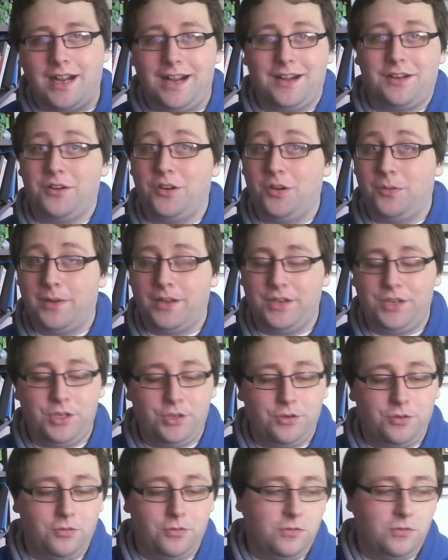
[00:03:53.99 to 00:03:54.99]
I don't know about
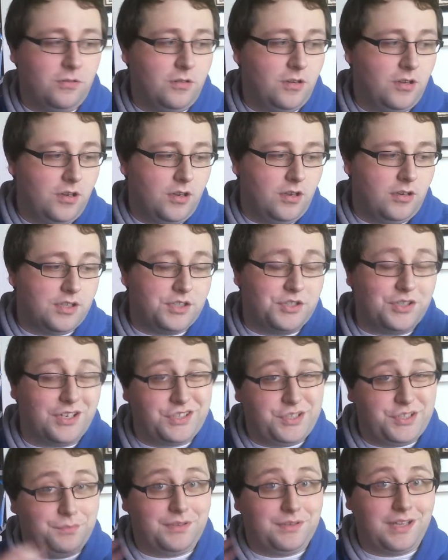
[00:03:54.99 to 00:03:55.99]
you, because you're
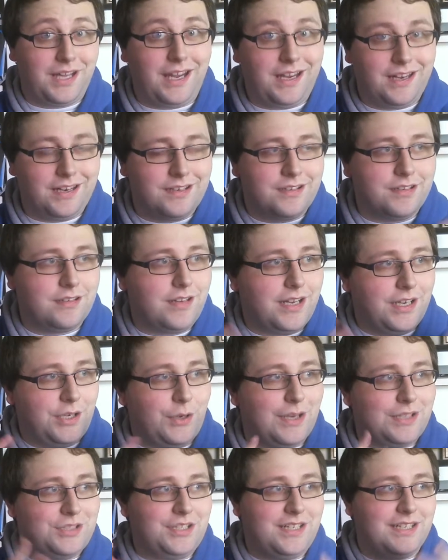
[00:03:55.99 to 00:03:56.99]
actually playing it, and
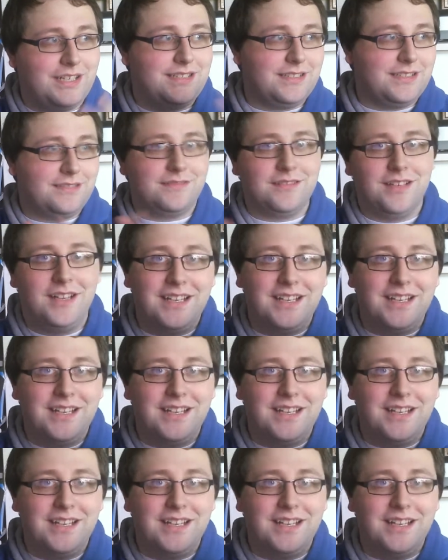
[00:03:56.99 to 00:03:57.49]
you actually get to